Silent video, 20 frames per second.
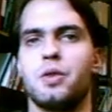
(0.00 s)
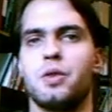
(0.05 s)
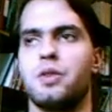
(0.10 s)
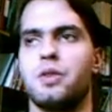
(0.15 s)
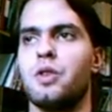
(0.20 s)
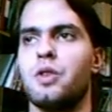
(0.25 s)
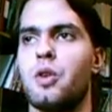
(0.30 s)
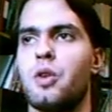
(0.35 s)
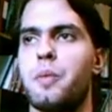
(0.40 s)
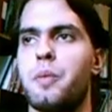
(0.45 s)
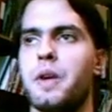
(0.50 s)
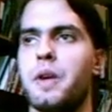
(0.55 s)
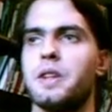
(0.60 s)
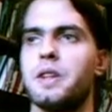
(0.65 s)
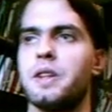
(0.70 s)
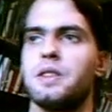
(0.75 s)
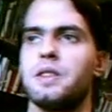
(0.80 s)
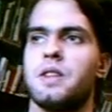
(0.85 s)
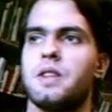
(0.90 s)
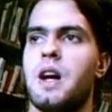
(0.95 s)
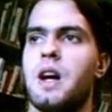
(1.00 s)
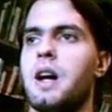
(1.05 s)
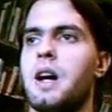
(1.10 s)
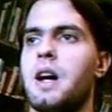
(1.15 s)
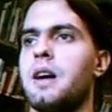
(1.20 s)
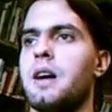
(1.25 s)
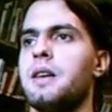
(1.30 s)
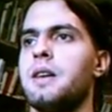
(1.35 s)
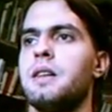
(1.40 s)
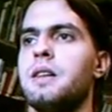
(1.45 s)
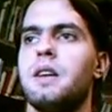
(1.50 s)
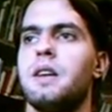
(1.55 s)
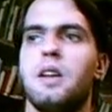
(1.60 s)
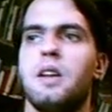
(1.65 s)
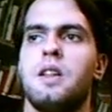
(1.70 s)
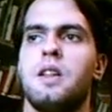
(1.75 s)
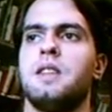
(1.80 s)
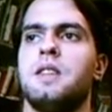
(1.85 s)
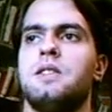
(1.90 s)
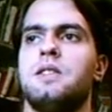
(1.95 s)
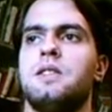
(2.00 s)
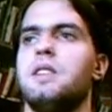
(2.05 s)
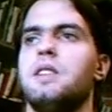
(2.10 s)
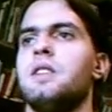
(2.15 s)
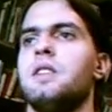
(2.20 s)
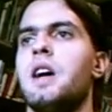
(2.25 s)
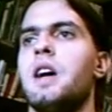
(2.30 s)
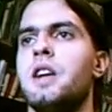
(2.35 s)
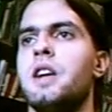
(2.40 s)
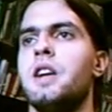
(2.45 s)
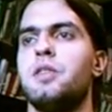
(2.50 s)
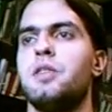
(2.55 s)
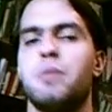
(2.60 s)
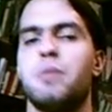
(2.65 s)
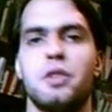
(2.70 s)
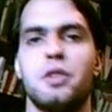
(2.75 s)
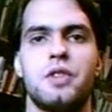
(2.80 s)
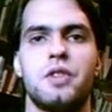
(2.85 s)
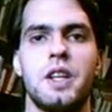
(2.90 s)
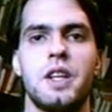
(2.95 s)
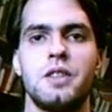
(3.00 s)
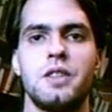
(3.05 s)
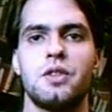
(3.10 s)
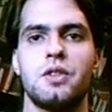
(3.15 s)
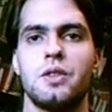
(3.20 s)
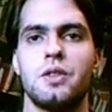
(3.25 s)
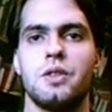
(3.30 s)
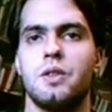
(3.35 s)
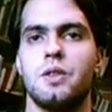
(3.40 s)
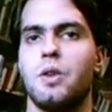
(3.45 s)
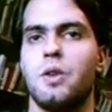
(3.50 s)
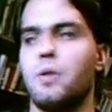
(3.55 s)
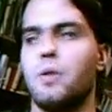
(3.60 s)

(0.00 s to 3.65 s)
because Europeans are less than 8%